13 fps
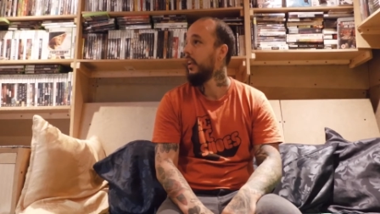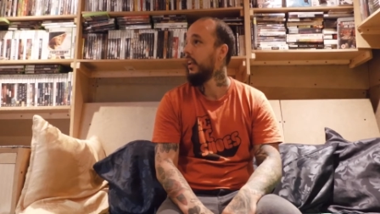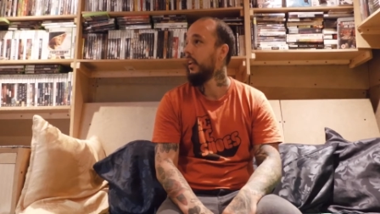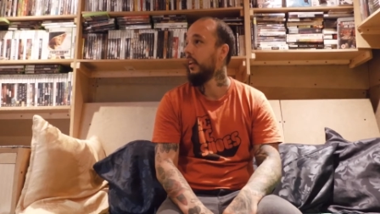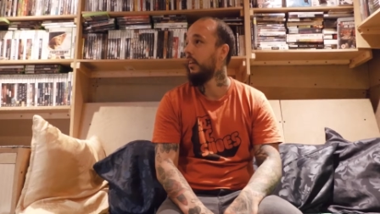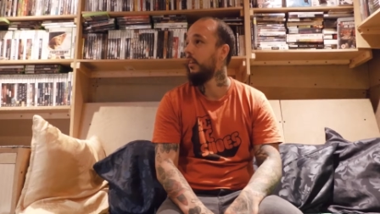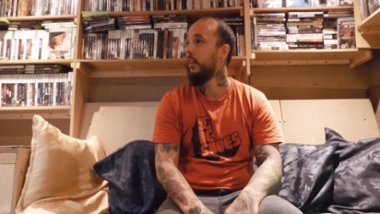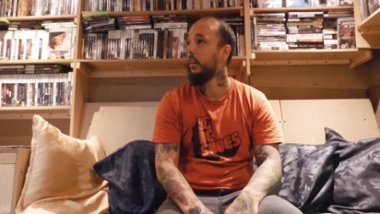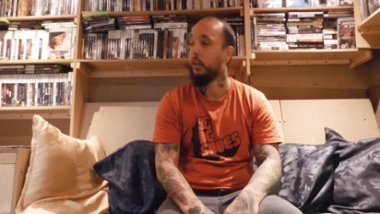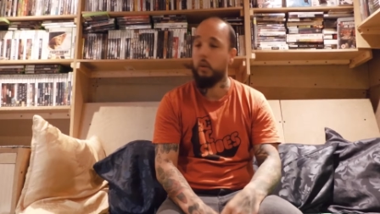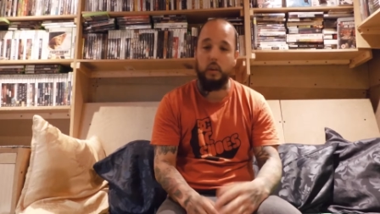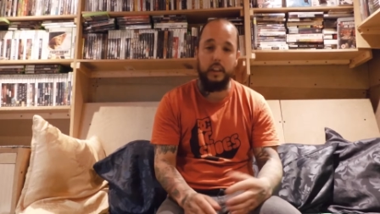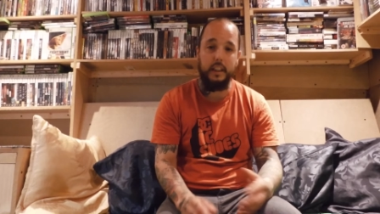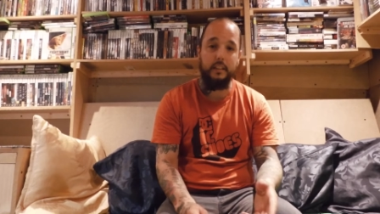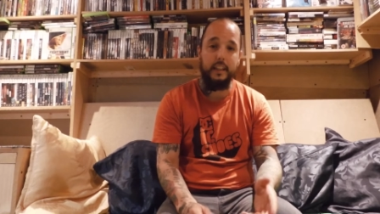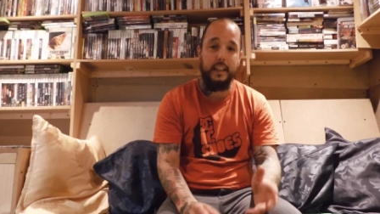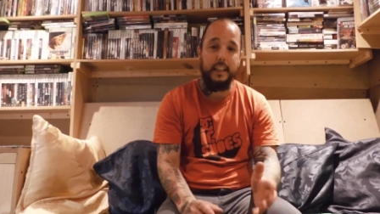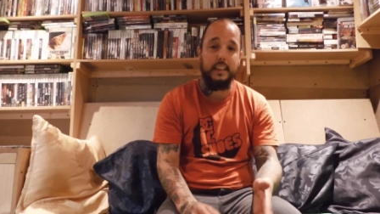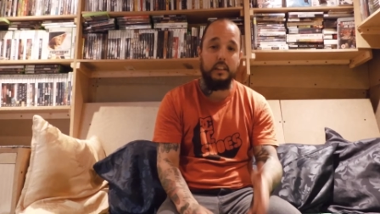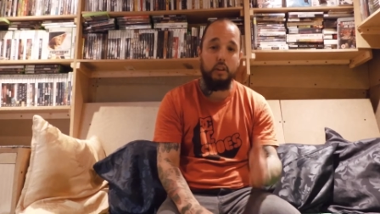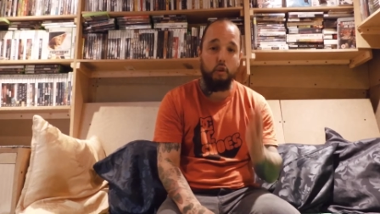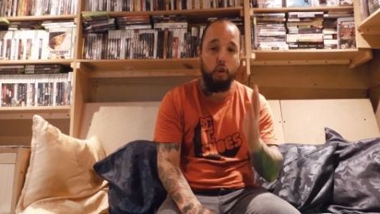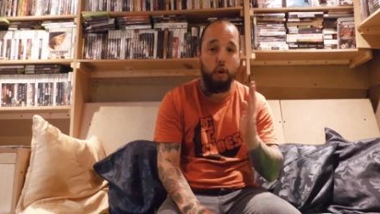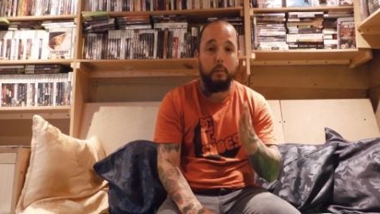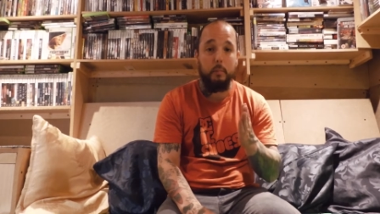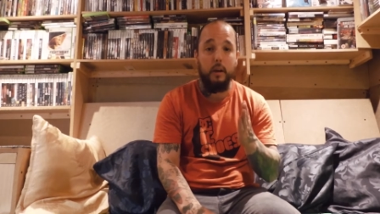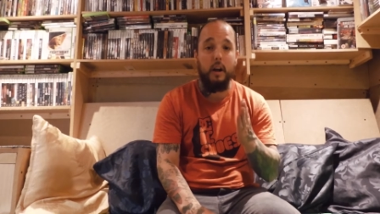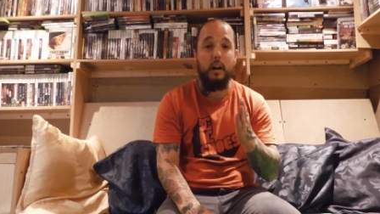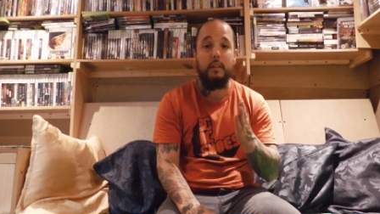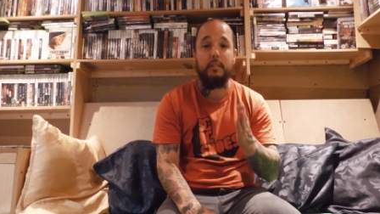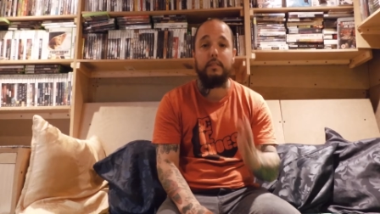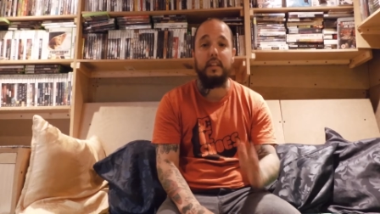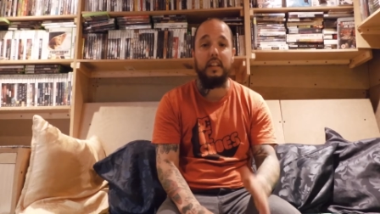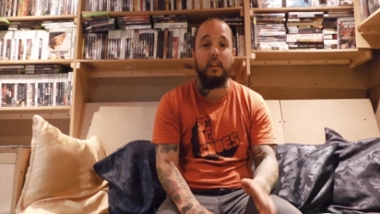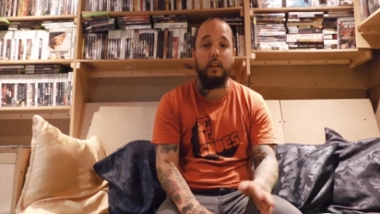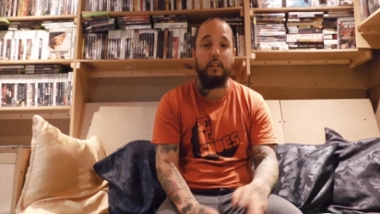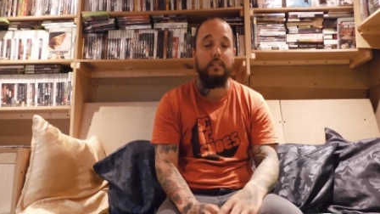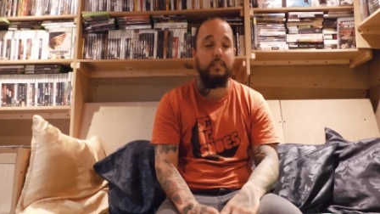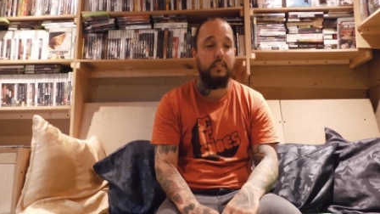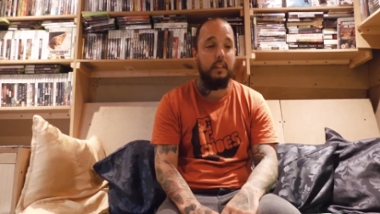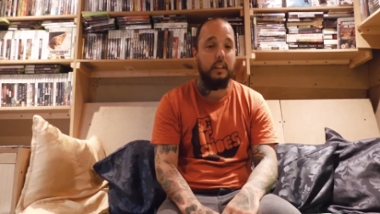You know, you've got to lead your kids in the right path in life.